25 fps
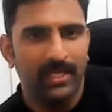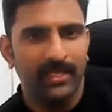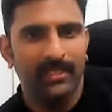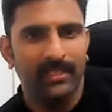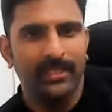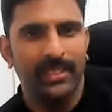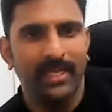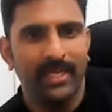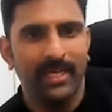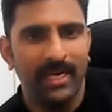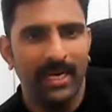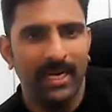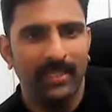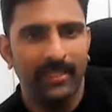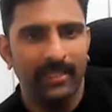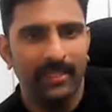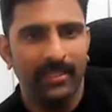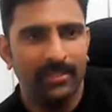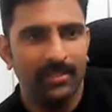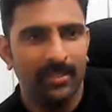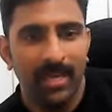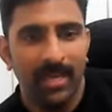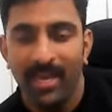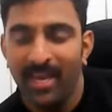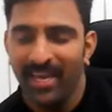uh, think like
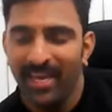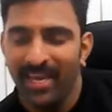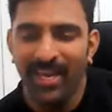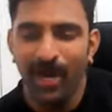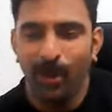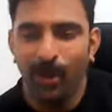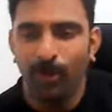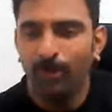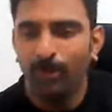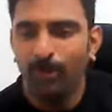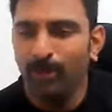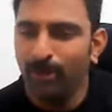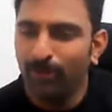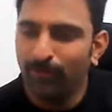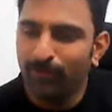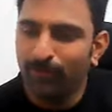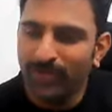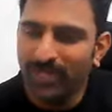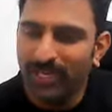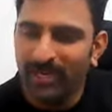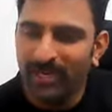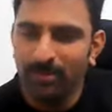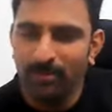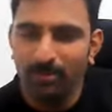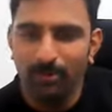this hey out
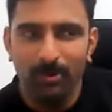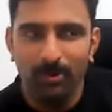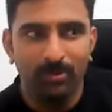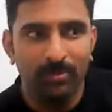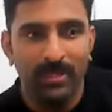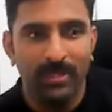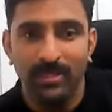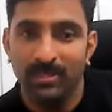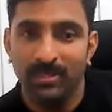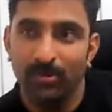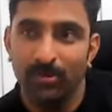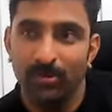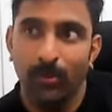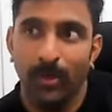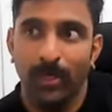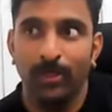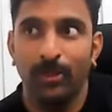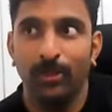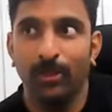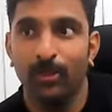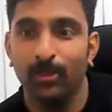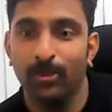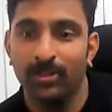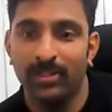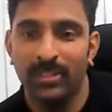of 10 movements
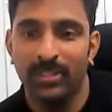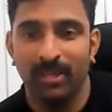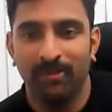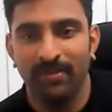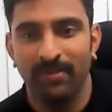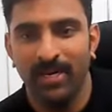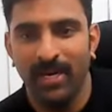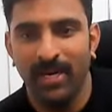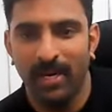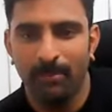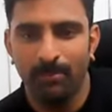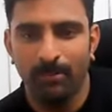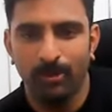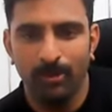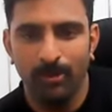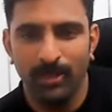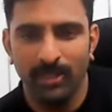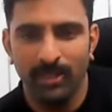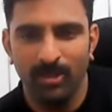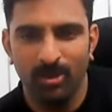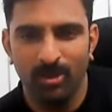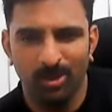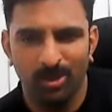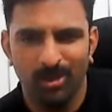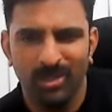1 to 7 i am
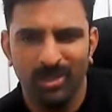doing